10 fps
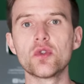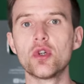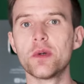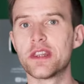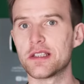
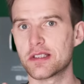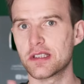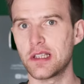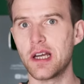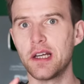draw with the
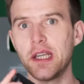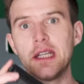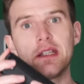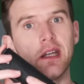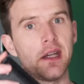
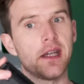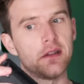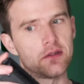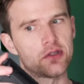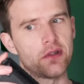slide
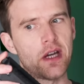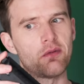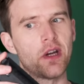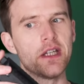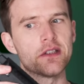in, so
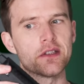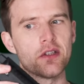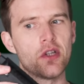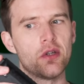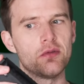that raises the
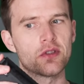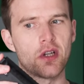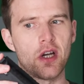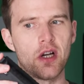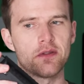note
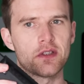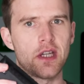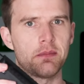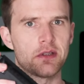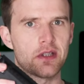a half
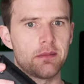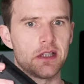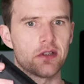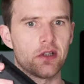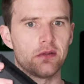step, a
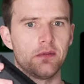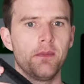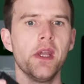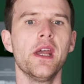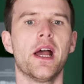semitone,
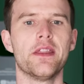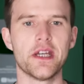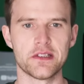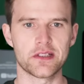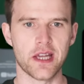and
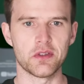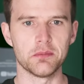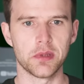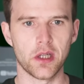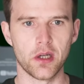then
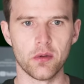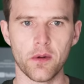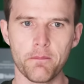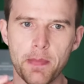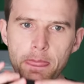7 blow.